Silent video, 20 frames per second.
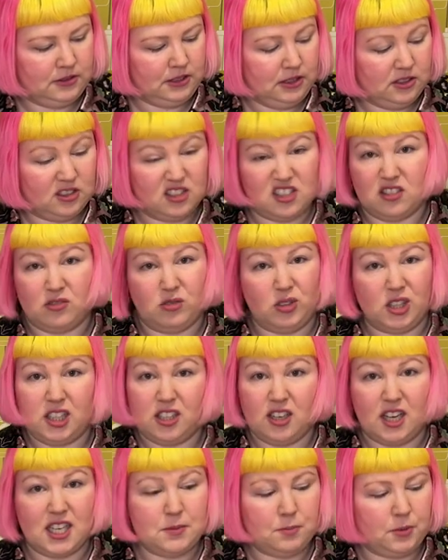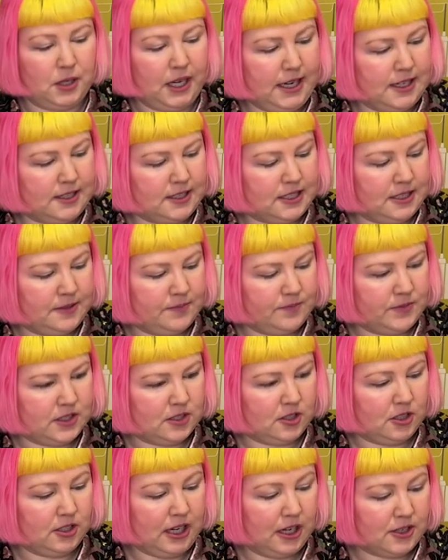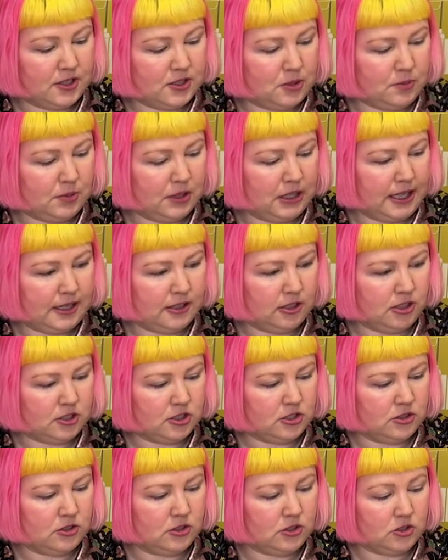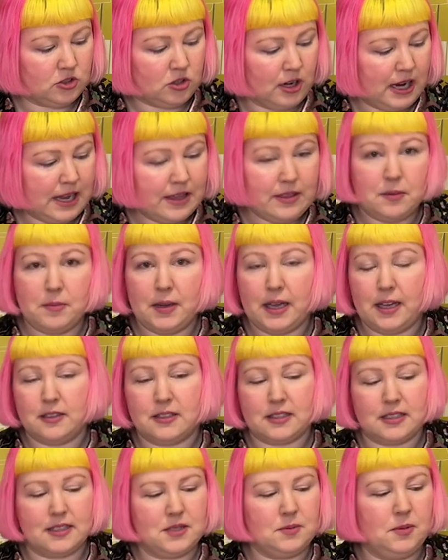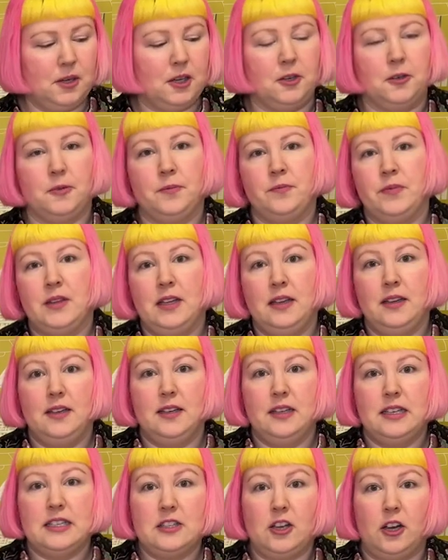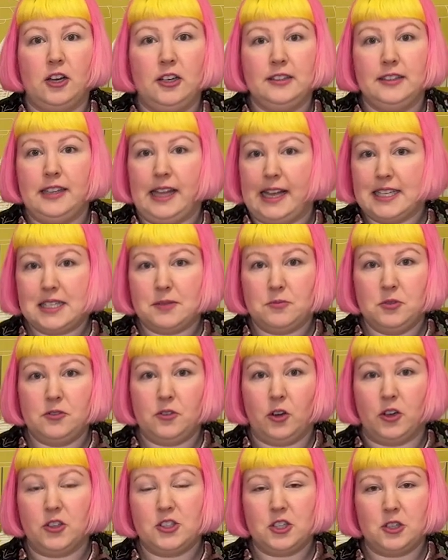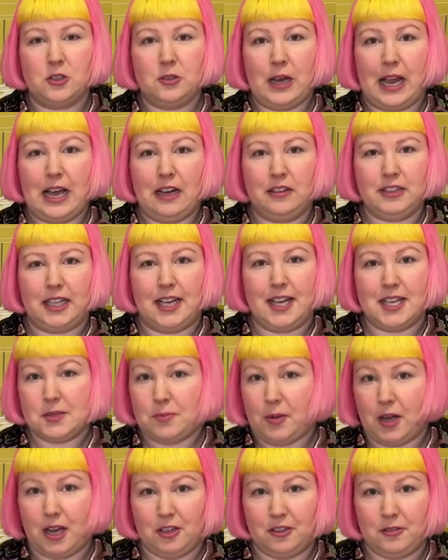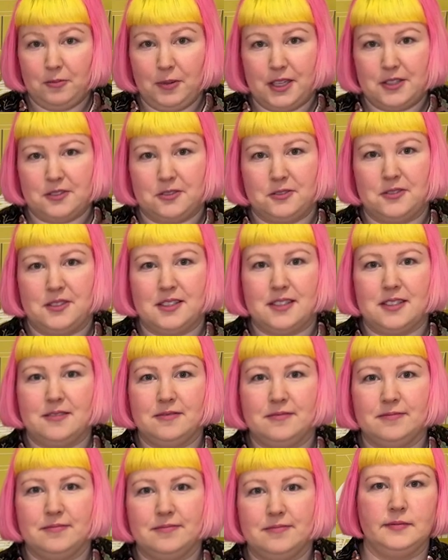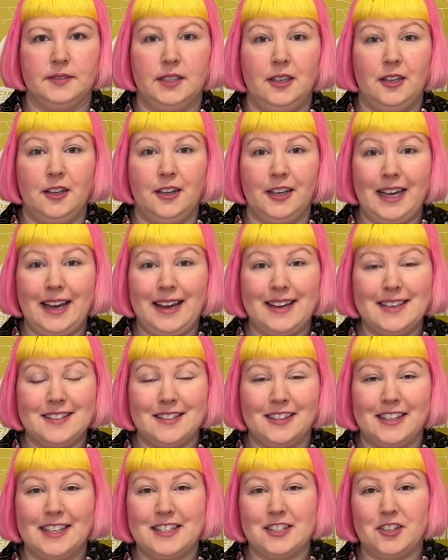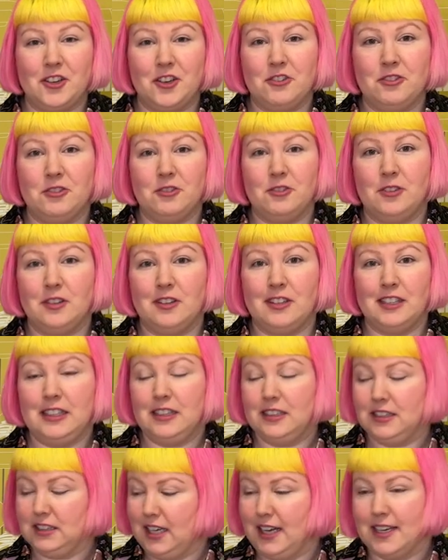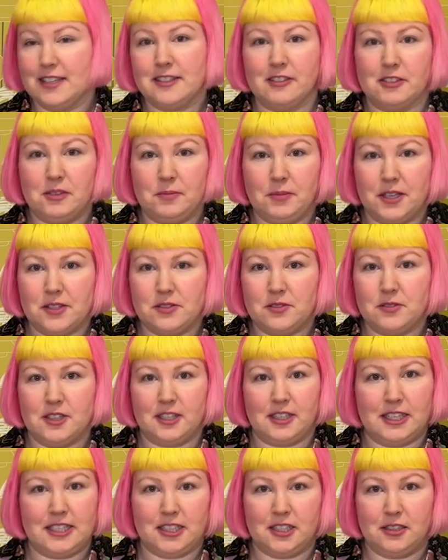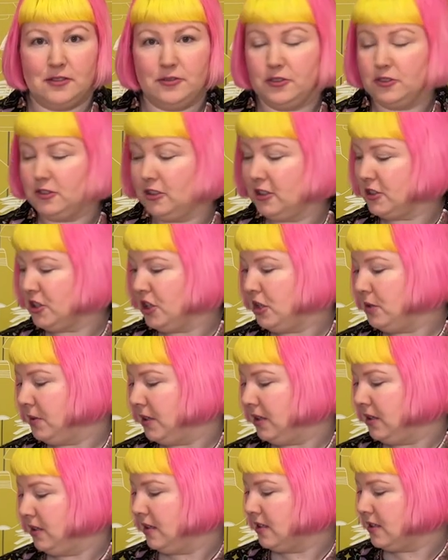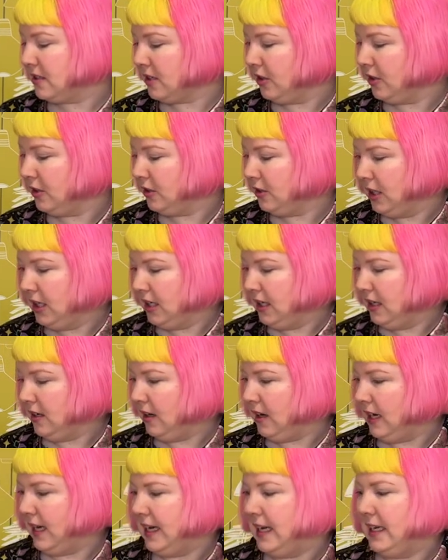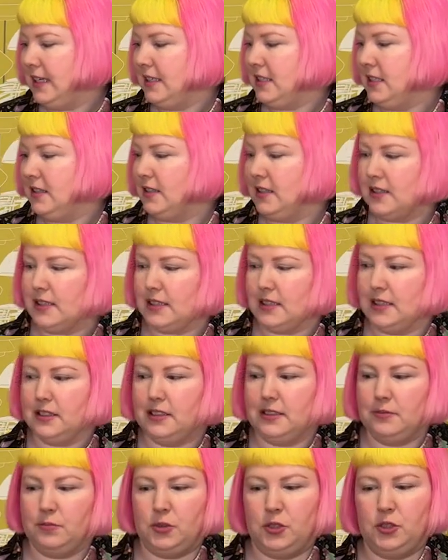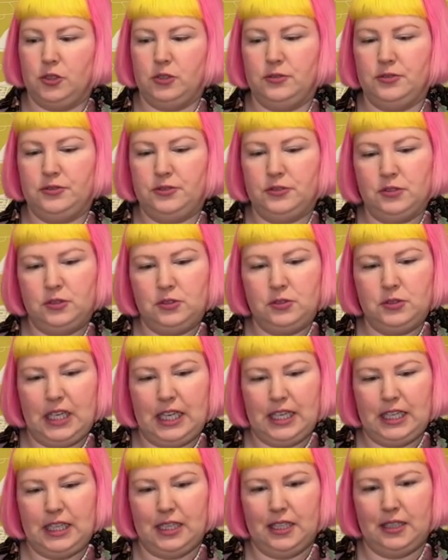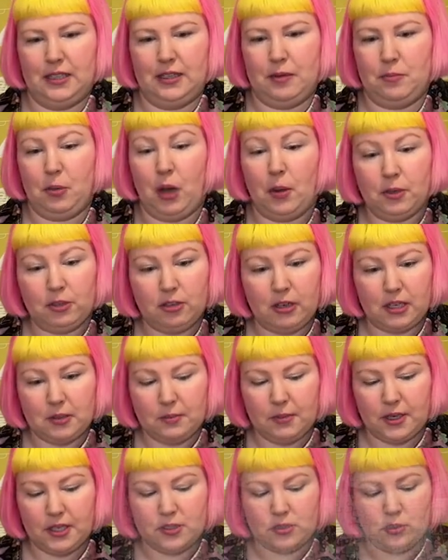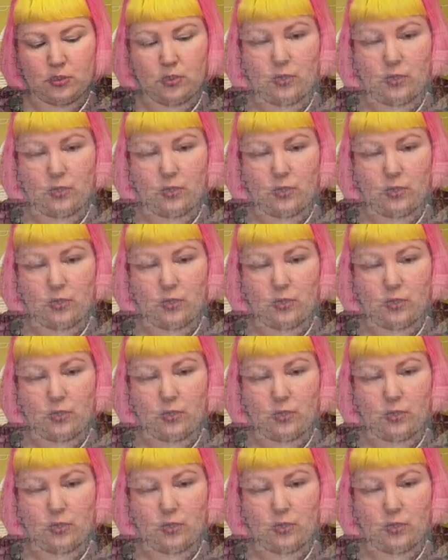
just a really nice brand. So yeah, super glad I got to try them out as well. So let's move on to our last pile of puzzles. Okay, so let's go through the last lot of puzzles that I did for October. So I did this beautiful uh, pomegranate puzzle,